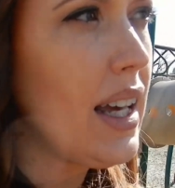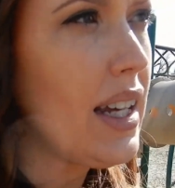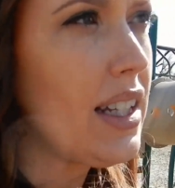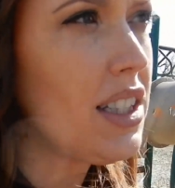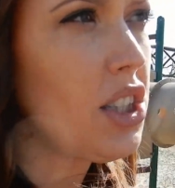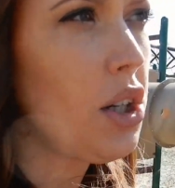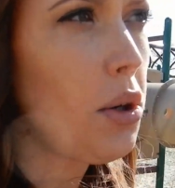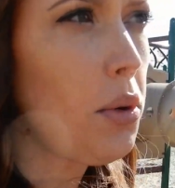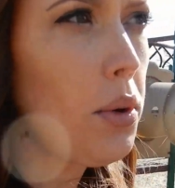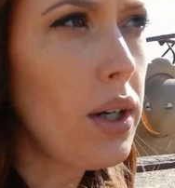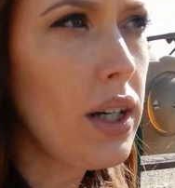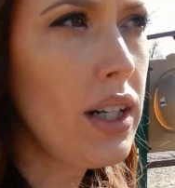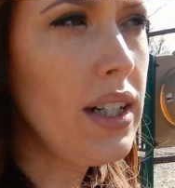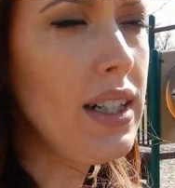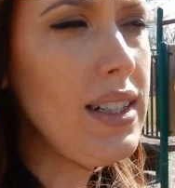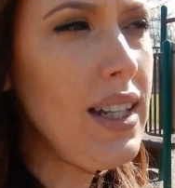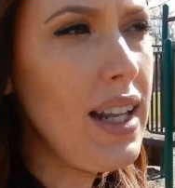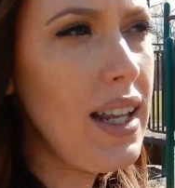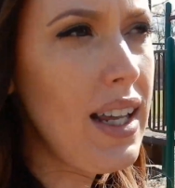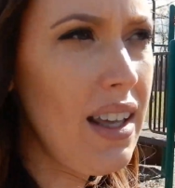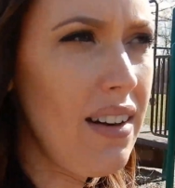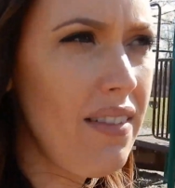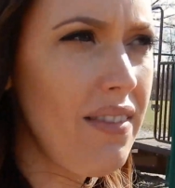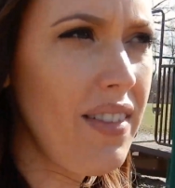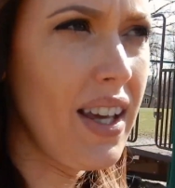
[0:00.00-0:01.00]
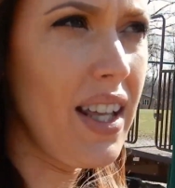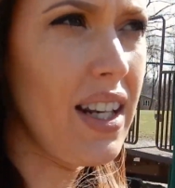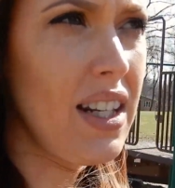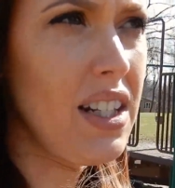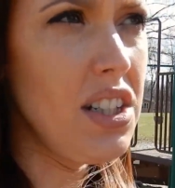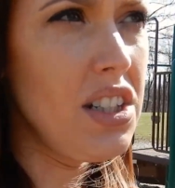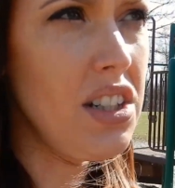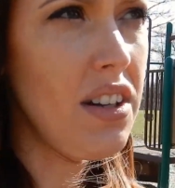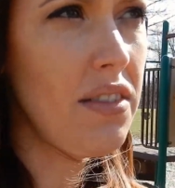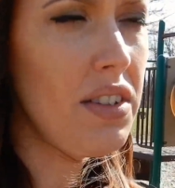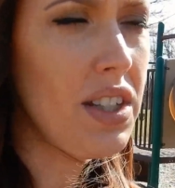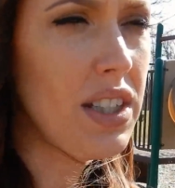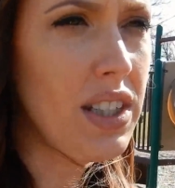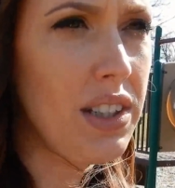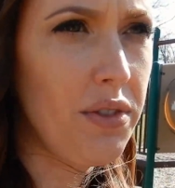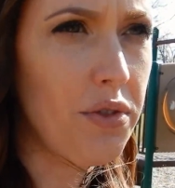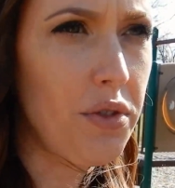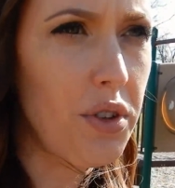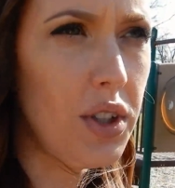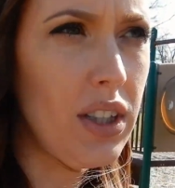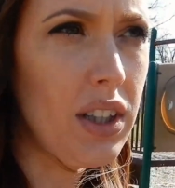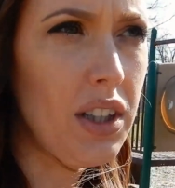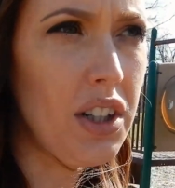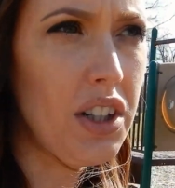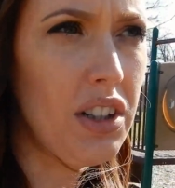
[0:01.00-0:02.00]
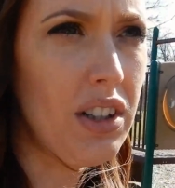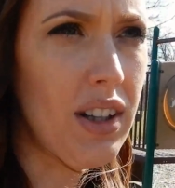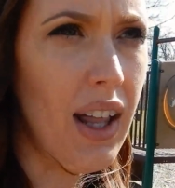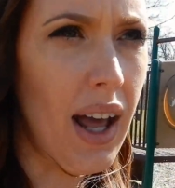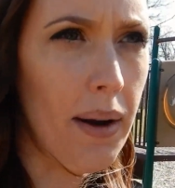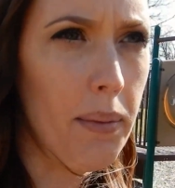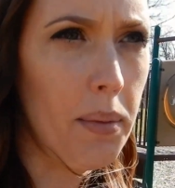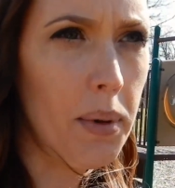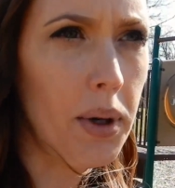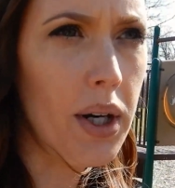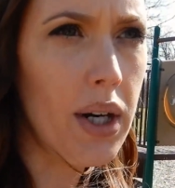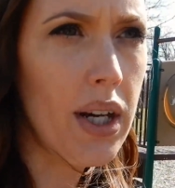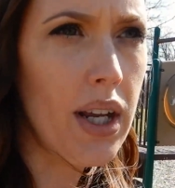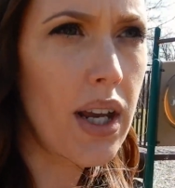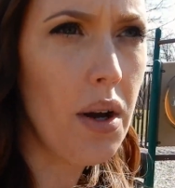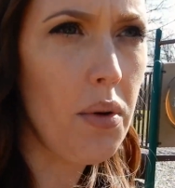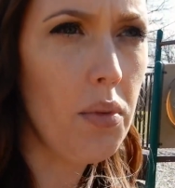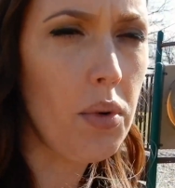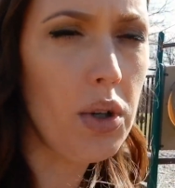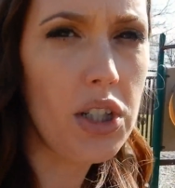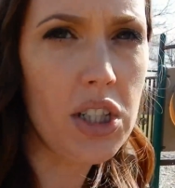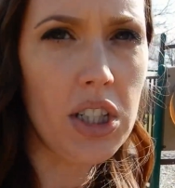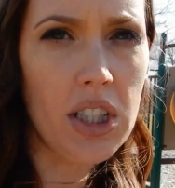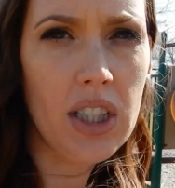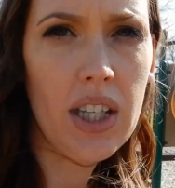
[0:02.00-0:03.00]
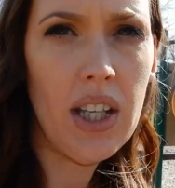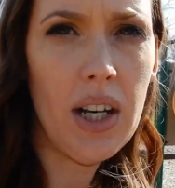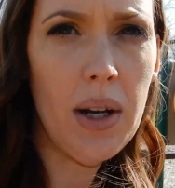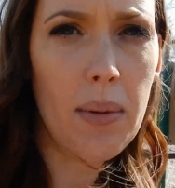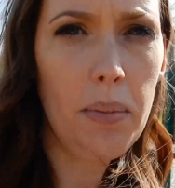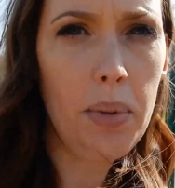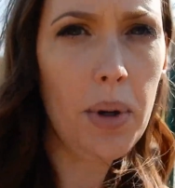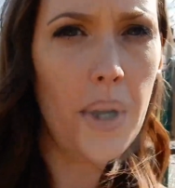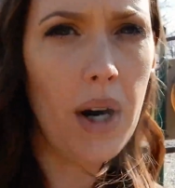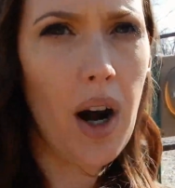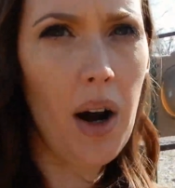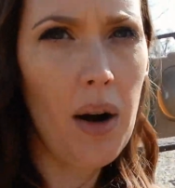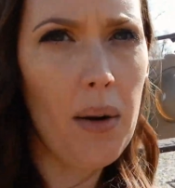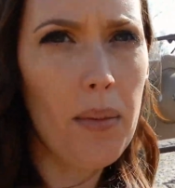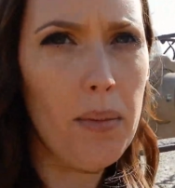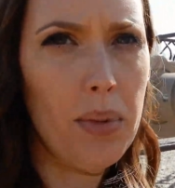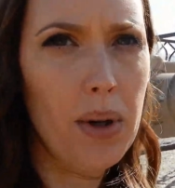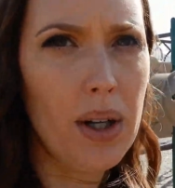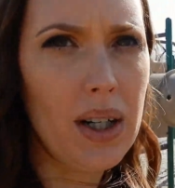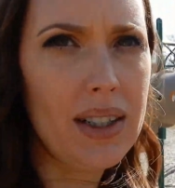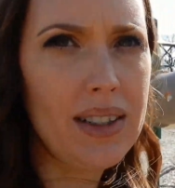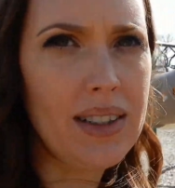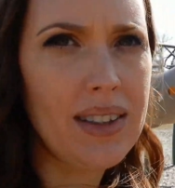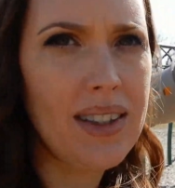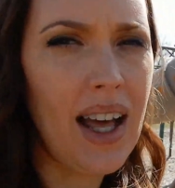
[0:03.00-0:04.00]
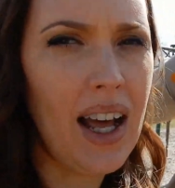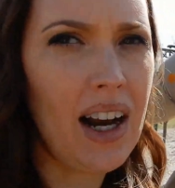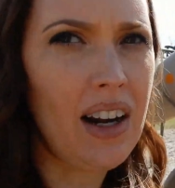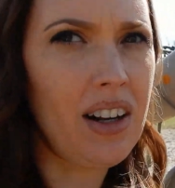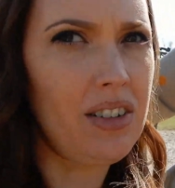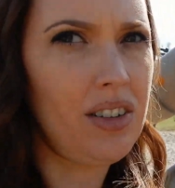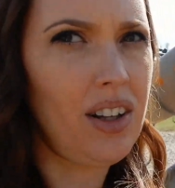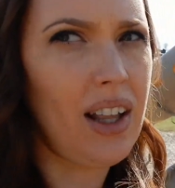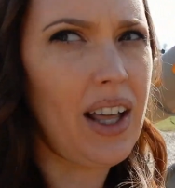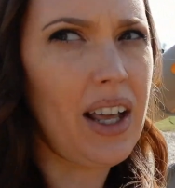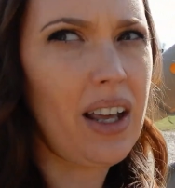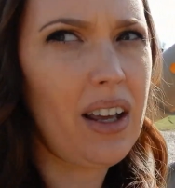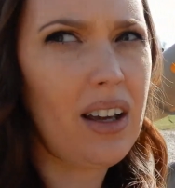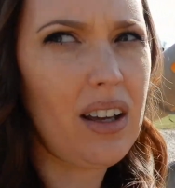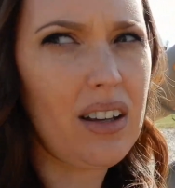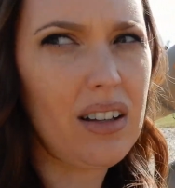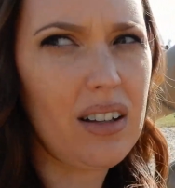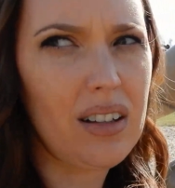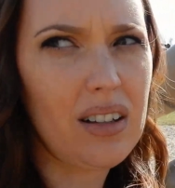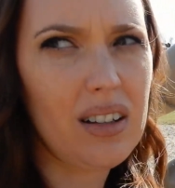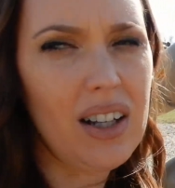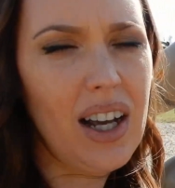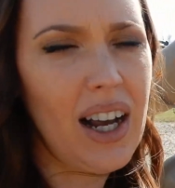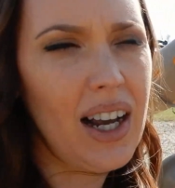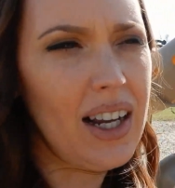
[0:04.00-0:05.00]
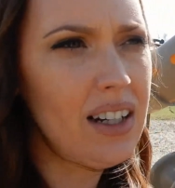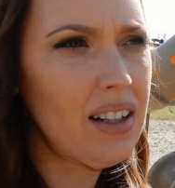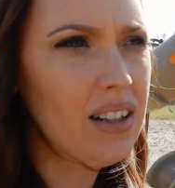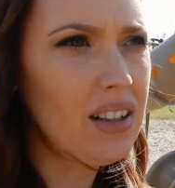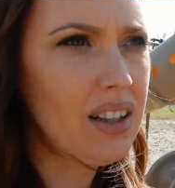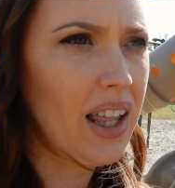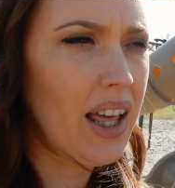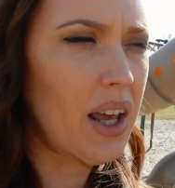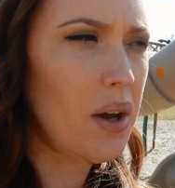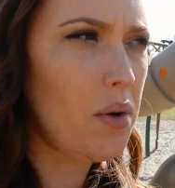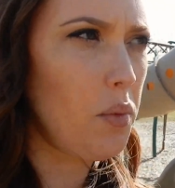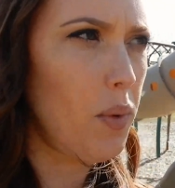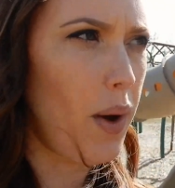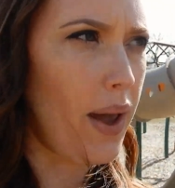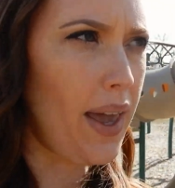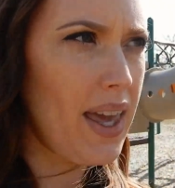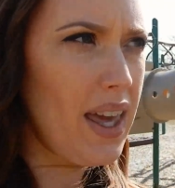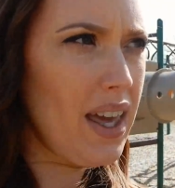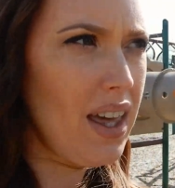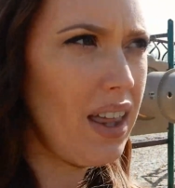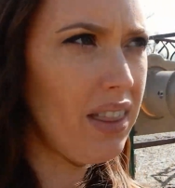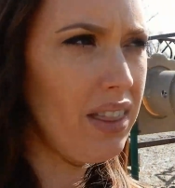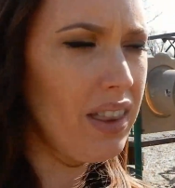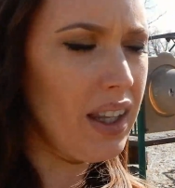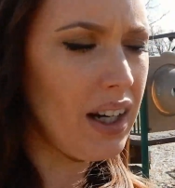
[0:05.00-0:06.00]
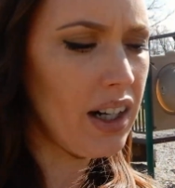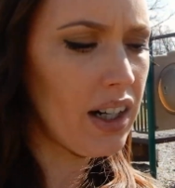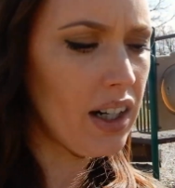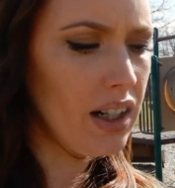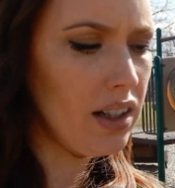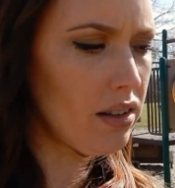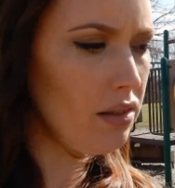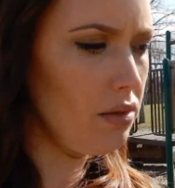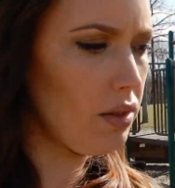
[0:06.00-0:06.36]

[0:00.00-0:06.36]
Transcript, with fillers: and so we're gonna take advantage of this free little library, and we're just gonna put our books that are like kind of lightweight in there,